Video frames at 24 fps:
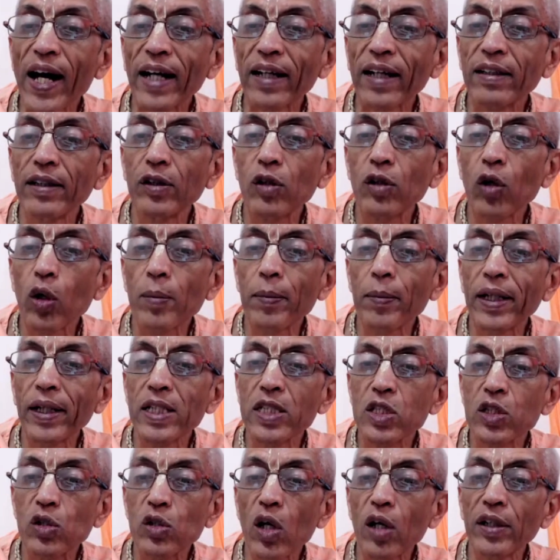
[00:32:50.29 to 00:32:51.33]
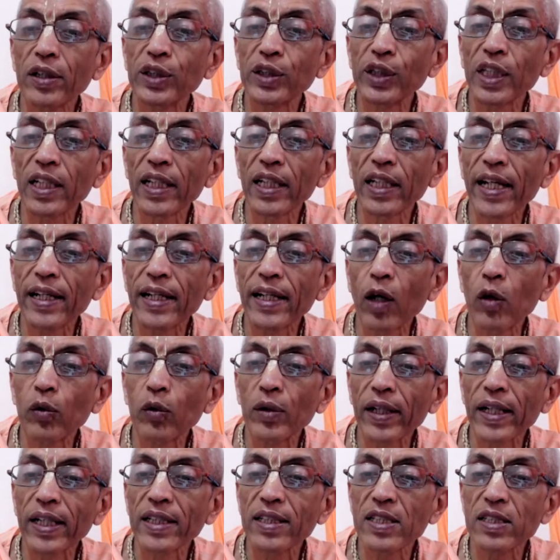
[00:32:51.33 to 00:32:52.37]
the doorman astonishingly and
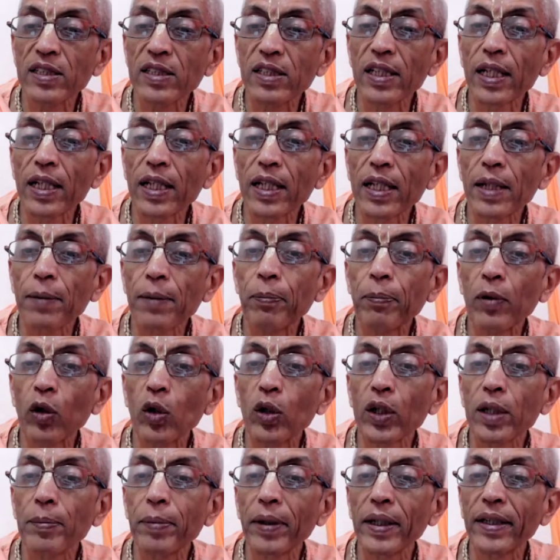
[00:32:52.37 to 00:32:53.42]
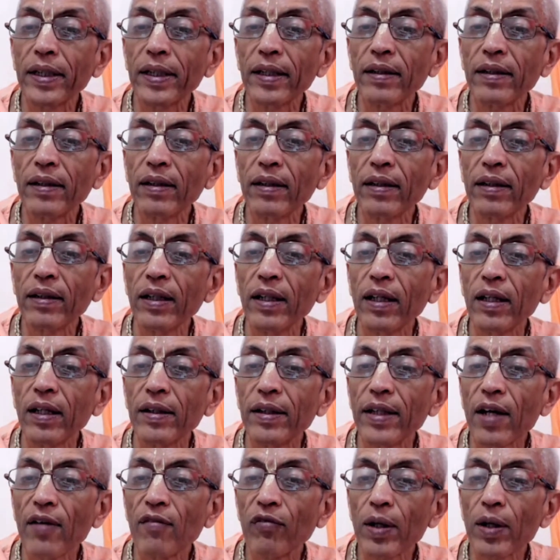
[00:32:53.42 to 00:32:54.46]
outrageously prohibited
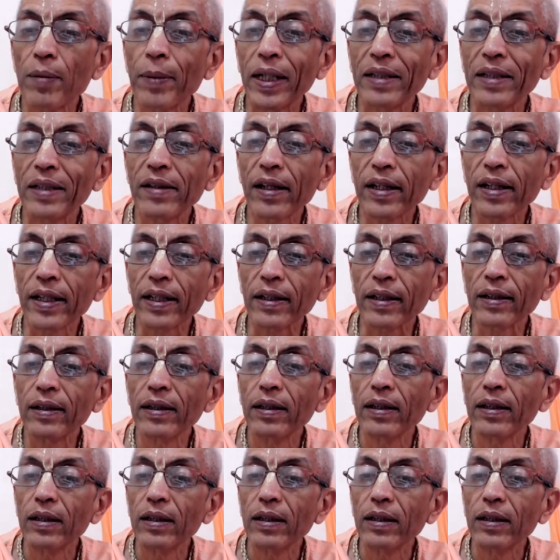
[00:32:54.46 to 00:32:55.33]
them from entering.